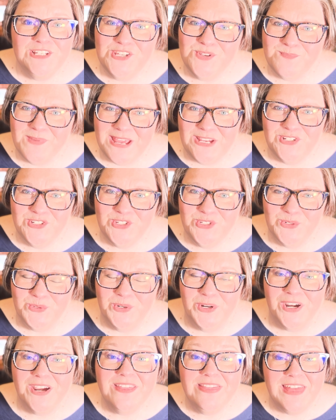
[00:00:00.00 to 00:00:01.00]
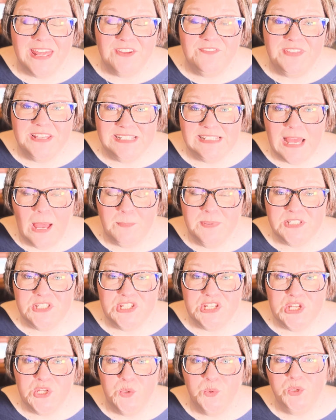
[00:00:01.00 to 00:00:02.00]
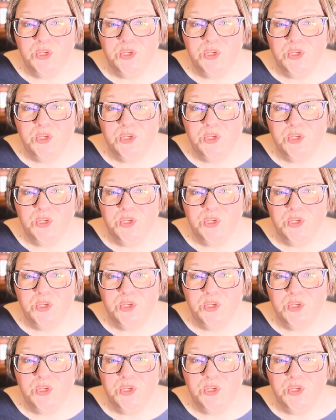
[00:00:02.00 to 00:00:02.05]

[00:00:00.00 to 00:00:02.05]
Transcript: to make sure that if this happens to you,